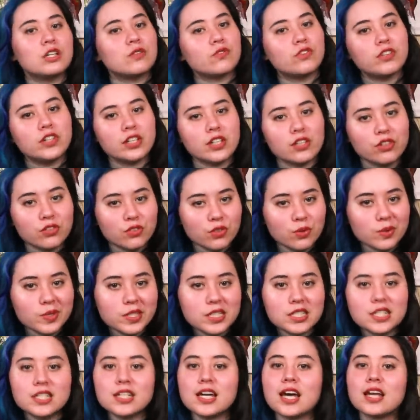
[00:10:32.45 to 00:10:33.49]
reading through
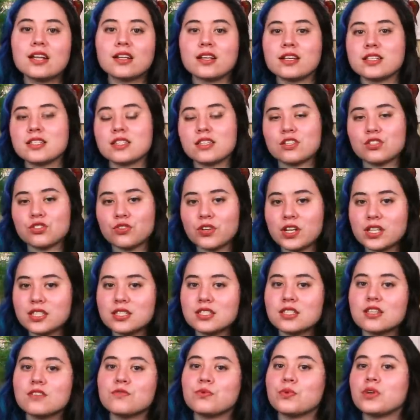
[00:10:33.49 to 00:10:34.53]
it, and analyzing the
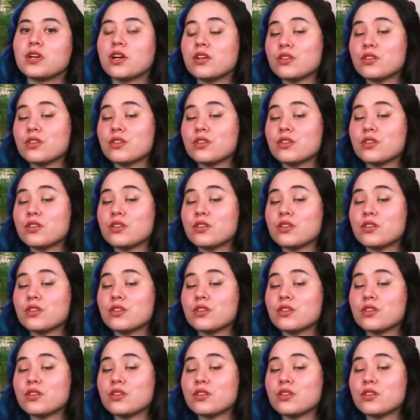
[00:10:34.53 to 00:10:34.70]
trends of what